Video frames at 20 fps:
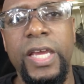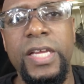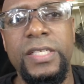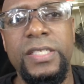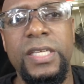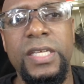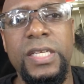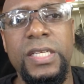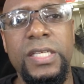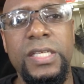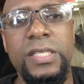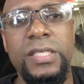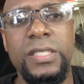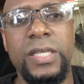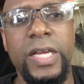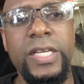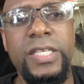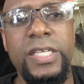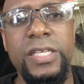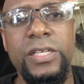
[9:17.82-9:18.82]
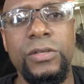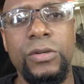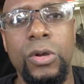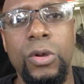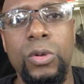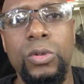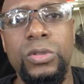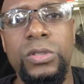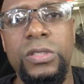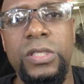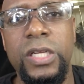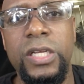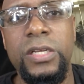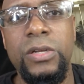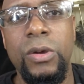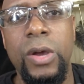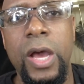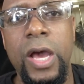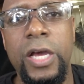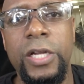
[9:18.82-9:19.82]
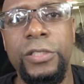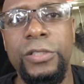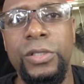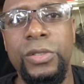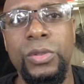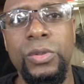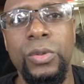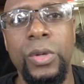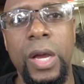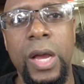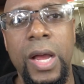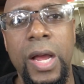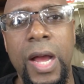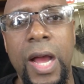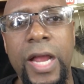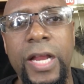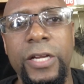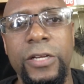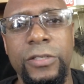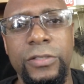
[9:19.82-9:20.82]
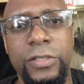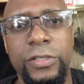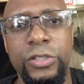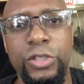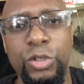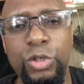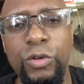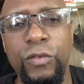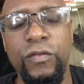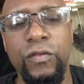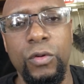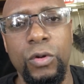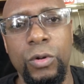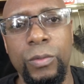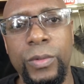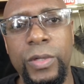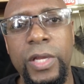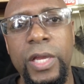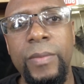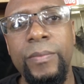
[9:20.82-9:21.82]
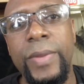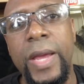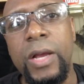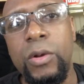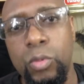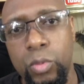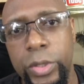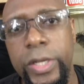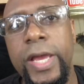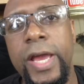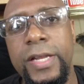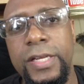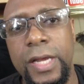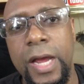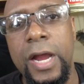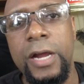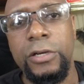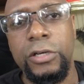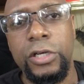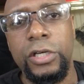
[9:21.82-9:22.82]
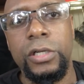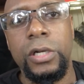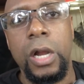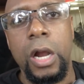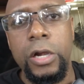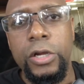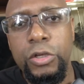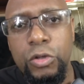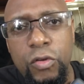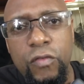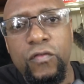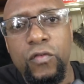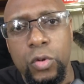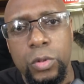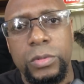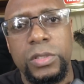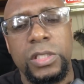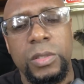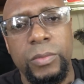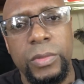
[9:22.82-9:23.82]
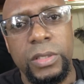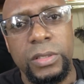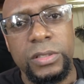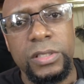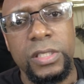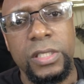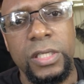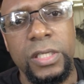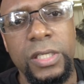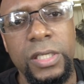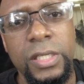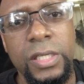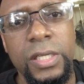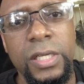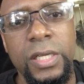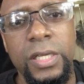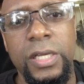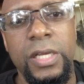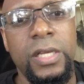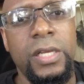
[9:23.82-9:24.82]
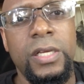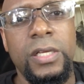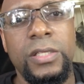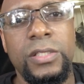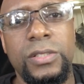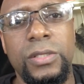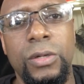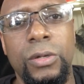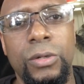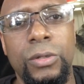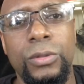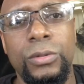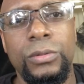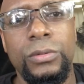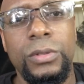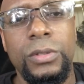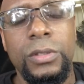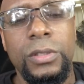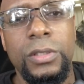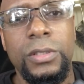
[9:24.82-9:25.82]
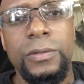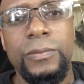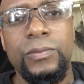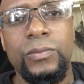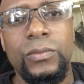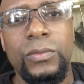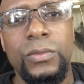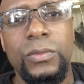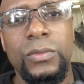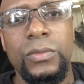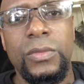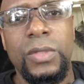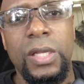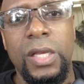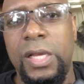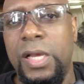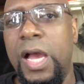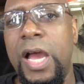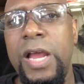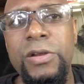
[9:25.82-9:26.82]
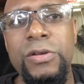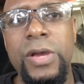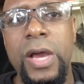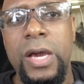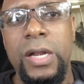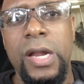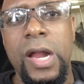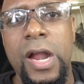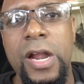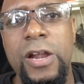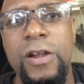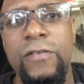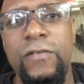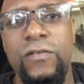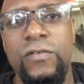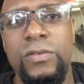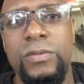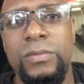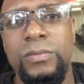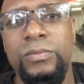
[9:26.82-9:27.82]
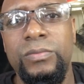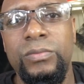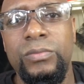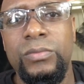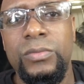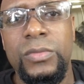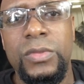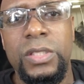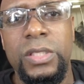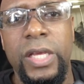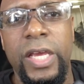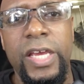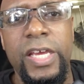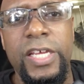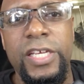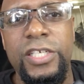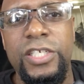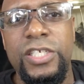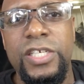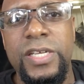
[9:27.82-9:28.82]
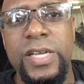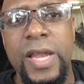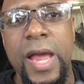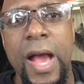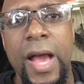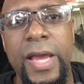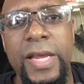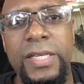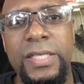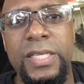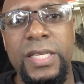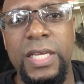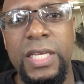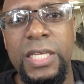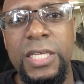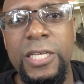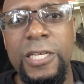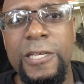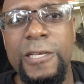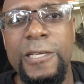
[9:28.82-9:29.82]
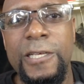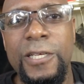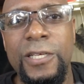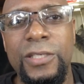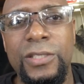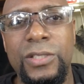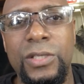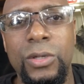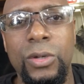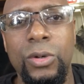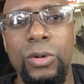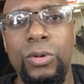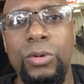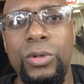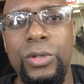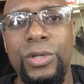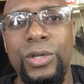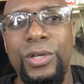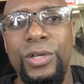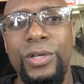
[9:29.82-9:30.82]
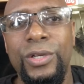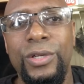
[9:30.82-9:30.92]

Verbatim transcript: 18, 19 year olds didn't know how to iron their uniform back when we had to iron our, our uniforms in the military. So I knew how to iron from age 9, 10. So